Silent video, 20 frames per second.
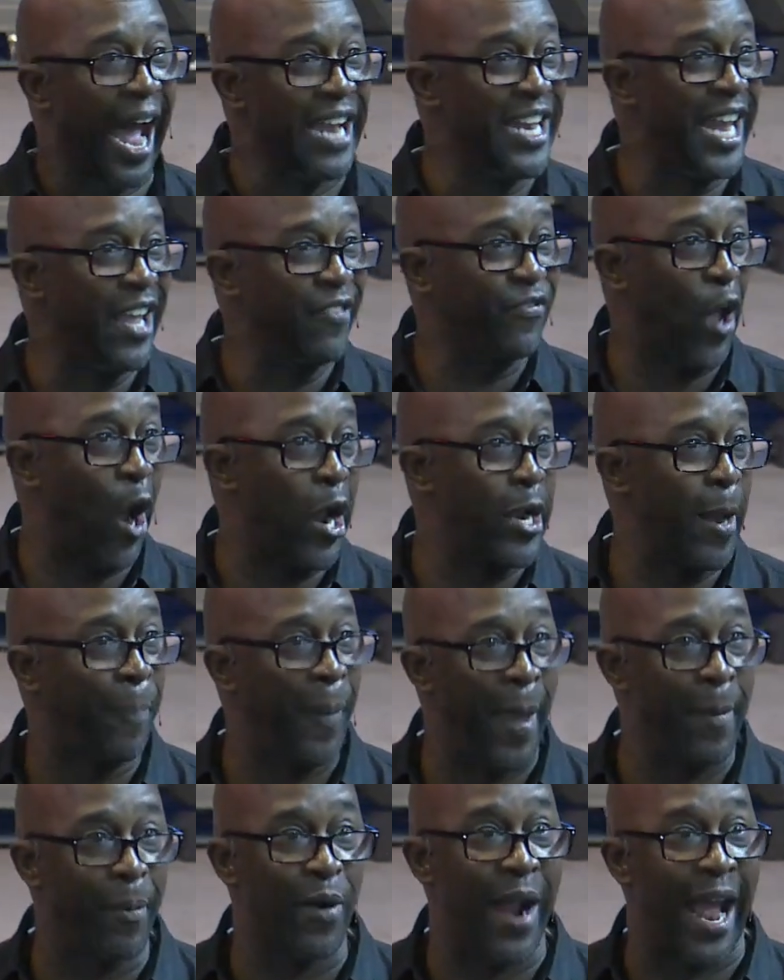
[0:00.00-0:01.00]
I need 30
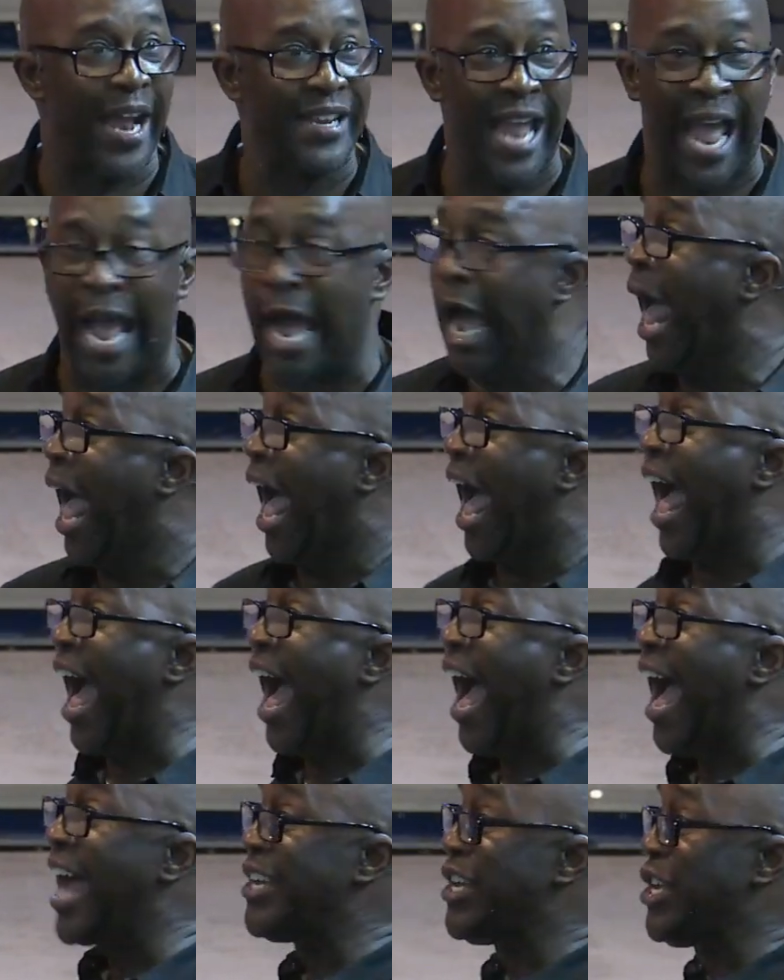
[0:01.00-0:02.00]
people right now.
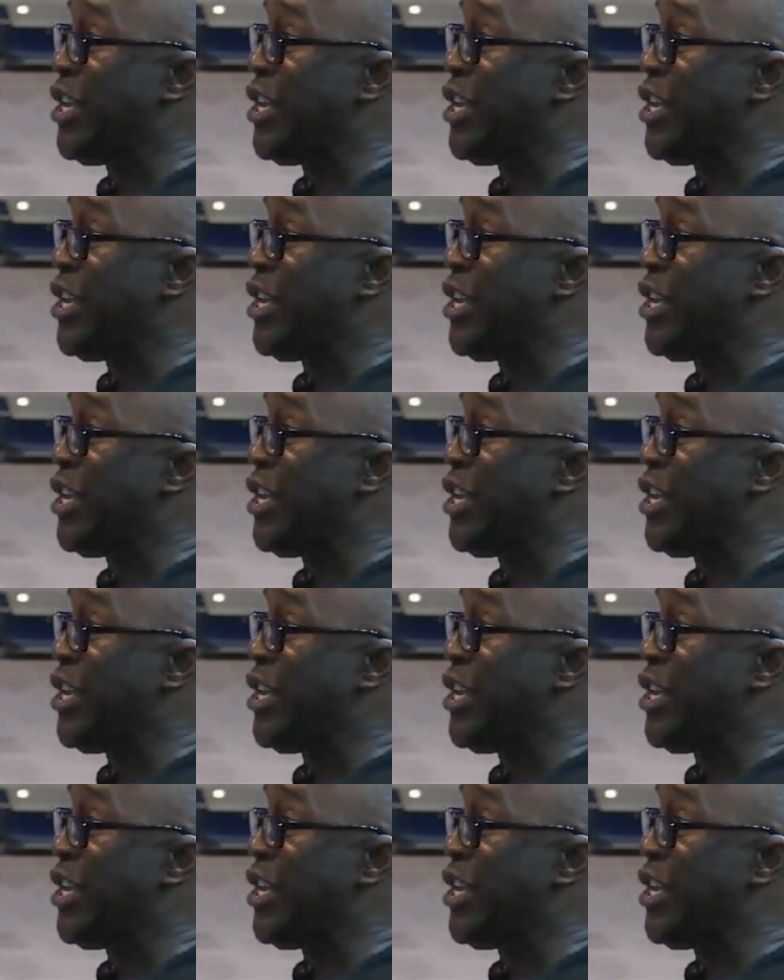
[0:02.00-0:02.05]
I